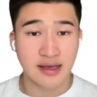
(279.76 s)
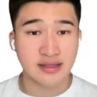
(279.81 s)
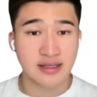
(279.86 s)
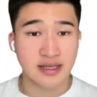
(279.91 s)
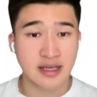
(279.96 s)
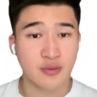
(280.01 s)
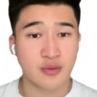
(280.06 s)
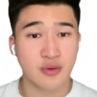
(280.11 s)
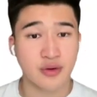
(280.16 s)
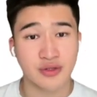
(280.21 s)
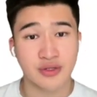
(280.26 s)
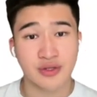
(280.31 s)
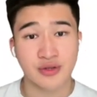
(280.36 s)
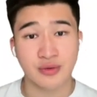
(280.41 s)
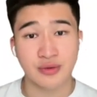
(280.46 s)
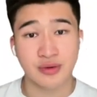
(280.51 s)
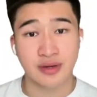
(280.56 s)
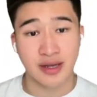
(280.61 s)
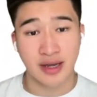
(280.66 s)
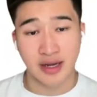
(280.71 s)
is equals
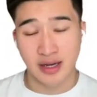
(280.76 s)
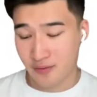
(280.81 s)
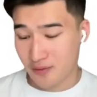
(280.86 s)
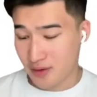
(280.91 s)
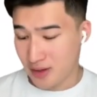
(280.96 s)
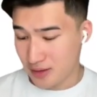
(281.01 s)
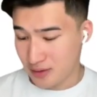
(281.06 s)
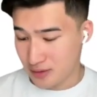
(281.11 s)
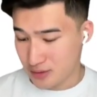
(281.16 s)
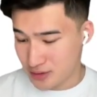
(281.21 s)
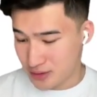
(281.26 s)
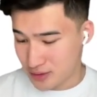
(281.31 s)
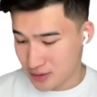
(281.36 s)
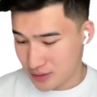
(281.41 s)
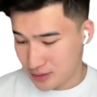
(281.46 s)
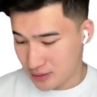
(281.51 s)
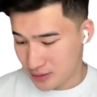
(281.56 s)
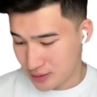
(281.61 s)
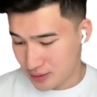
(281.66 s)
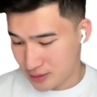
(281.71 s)
to negative h.
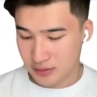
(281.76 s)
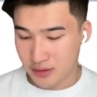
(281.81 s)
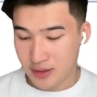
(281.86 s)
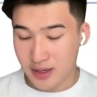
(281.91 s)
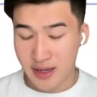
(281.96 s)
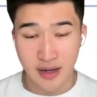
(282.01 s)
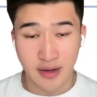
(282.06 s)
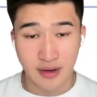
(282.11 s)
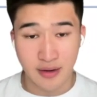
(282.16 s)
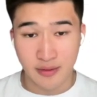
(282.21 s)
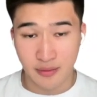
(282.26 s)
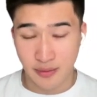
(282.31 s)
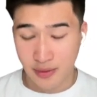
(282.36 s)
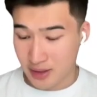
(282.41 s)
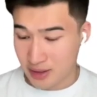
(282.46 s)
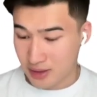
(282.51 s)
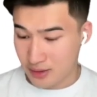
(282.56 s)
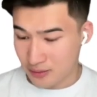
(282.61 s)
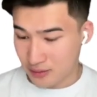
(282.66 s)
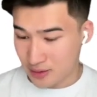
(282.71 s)
So now
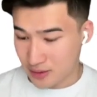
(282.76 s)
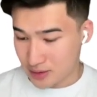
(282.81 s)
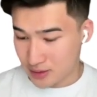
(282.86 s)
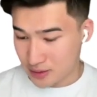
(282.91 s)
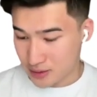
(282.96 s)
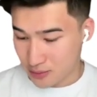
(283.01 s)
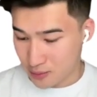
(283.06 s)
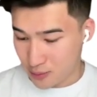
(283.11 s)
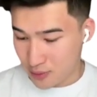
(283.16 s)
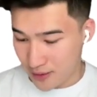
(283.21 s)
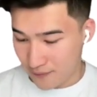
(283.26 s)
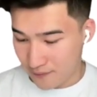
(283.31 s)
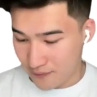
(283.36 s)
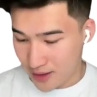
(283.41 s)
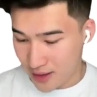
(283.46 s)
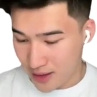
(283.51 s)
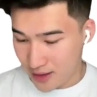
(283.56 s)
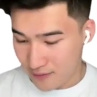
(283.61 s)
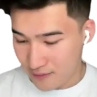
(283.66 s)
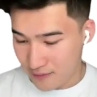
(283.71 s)
we can do this. So we
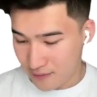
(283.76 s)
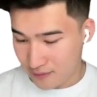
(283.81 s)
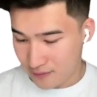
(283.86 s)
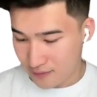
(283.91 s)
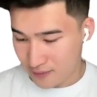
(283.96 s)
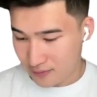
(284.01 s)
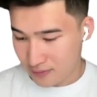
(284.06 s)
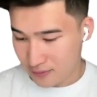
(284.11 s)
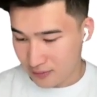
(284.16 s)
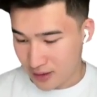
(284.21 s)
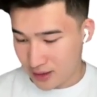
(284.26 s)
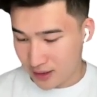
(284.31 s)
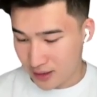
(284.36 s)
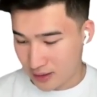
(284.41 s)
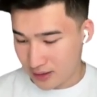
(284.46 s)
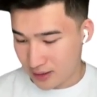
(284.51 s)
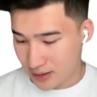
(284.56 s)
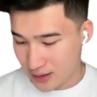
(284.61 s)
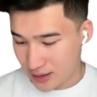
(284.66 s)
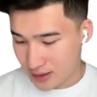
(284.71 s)
have f,
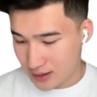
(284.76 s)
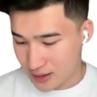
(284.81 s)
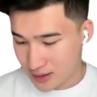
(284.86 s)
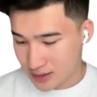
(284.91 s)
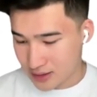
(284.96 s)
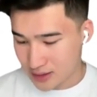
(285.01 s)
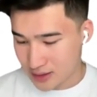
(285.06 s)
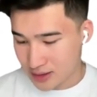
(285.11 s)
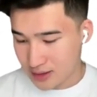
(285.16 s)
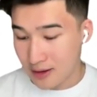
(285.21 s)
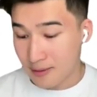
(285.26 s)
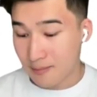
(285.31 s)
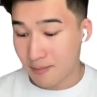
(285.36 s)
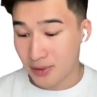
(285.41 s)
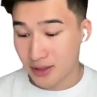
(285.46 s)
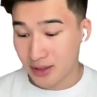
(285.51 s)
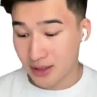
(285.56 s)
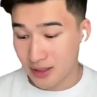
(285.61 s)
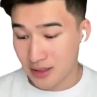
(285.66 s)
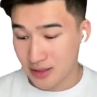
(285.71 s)
right, x
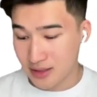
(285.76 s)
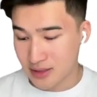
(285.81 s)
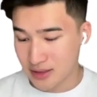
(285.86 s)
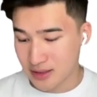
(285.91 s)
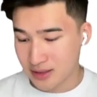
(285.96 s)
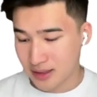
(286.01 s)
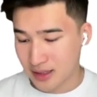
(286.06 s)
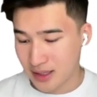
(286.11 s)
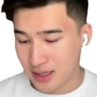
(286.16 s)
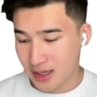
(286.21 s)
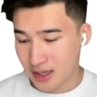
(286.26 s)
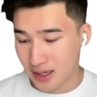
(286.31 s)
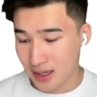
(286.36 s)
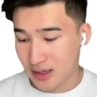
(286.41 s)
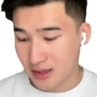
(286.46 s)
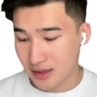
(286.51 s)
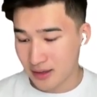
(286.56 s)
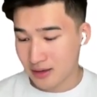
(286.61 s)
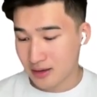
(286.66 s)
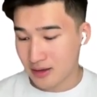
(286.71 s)
plus
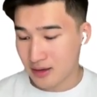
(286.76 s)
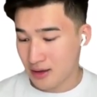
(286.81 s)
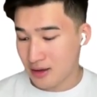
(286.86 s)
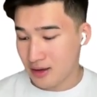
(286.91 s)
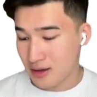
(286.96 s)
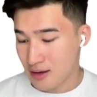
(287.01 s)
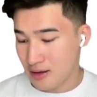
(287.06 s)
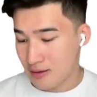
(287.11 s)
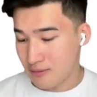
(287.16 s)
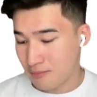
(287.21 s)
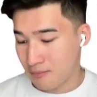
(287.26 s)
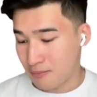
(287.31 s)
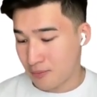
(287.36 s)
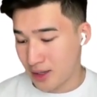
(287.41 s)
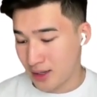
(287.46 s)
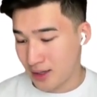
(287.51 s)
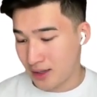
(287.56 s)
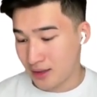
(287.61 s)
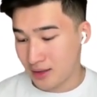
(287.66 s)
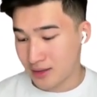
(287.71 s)
k
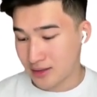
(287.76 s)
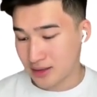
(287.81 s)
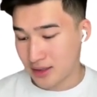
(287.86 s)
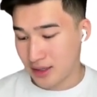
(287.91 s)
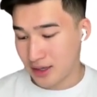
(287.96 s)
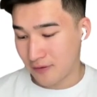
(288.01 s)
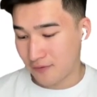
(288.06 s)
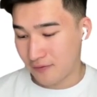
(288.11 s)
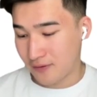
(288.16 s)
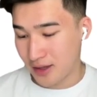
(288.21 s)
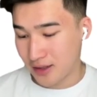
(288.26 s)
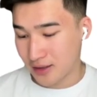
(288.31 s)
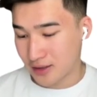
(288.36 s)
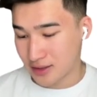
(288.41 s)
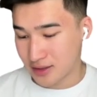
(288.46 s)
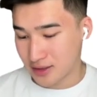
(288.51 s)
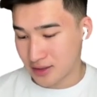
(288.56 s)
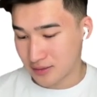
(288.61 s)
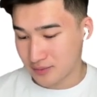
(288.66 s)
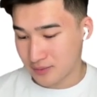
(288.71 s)
minus
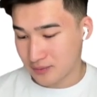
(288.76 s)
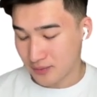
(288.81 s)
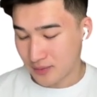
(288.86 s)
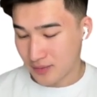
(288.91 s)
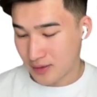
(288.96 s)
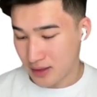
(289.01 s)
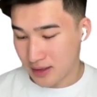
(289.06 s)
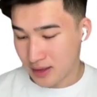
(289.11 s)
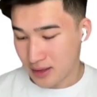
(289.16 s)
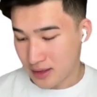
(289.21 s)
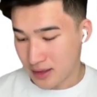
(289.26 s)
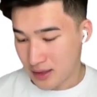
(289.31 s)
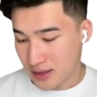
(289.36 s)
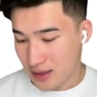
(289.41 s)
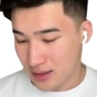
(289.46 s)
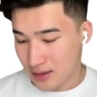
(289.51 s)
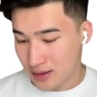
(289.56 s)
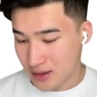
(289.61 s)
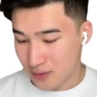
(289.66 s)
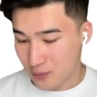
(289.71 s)
fx.
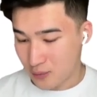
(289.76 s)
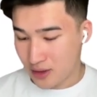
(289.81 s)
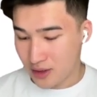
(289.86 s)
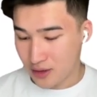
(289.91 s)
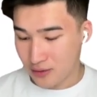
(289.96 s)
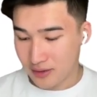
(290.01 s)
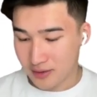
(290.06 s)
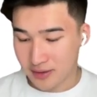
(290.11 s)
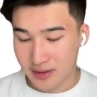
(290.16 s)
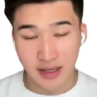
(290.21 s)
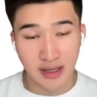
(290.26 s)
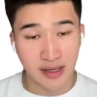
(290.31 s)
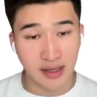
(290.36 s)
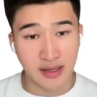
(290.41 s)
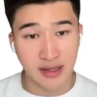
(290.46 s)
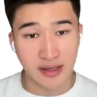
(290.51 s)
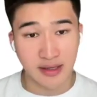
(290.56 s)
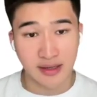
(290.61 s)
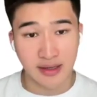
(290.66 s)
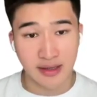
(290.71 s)
And then we know that k
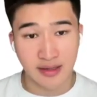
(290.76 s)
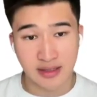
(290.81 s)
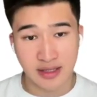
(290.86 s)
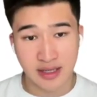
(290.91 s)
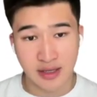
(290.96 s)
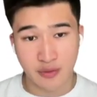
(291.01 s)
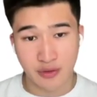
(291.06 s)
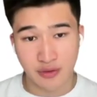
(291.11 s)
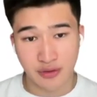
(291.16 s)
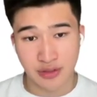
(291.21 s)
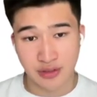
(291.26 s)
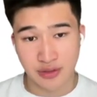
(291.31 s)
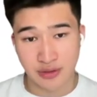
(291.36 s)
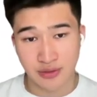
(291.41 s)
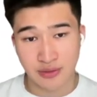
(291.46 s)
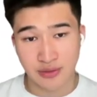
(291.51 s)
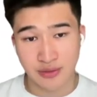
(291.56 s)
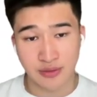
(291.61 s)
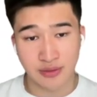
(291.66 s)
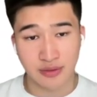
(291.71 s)
is equals
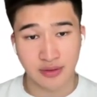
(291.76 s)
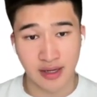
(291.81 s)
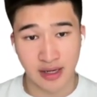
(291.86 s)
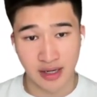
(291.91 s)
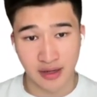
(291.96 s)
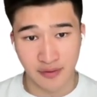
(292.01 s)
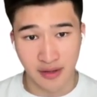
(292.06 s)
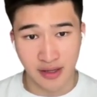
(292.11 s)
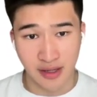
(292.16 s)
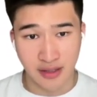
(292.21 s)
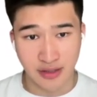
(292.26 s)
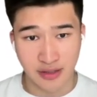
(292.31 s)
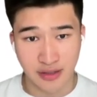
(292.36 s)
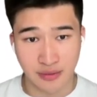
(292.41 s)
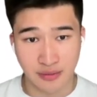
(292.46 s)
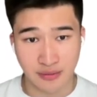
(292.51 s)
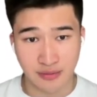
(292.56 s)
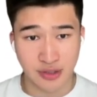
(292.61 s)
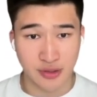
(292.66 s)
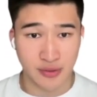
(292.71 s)
to negative h,
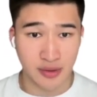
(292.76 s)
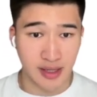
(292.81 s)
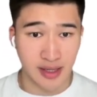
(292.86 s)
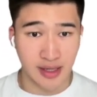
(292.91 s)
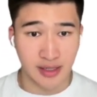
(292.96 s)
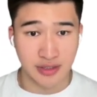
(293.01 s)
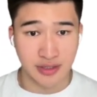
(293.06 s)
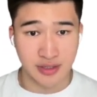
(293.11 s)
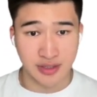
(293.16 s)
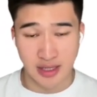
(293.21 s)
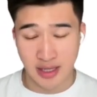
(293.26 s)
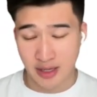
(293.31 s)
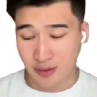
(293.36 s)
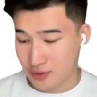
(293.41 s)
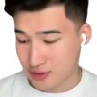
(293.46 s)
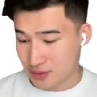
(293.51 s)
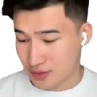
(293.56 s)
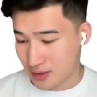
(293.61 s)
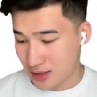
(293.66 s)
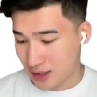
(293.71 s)
so h is
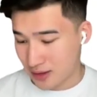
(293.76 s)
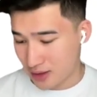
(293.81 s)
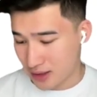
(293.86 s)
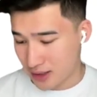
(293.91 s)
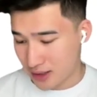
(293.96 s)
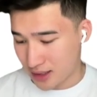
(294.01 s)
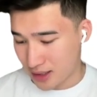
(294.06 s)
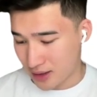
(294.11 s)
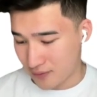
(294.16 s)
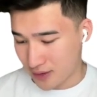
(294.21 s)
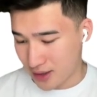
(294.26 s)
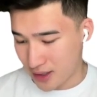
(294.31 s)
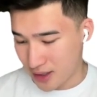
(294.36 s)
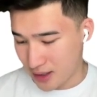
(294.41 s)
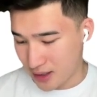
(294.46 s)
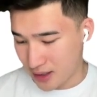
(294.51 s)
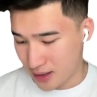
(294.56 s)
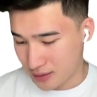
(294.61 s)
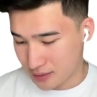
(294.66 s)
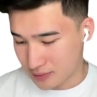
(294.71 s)
equals to negative
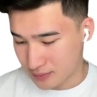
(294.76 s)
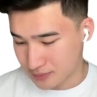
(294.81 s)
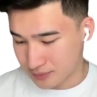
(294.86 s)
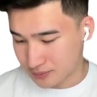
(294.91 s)
k.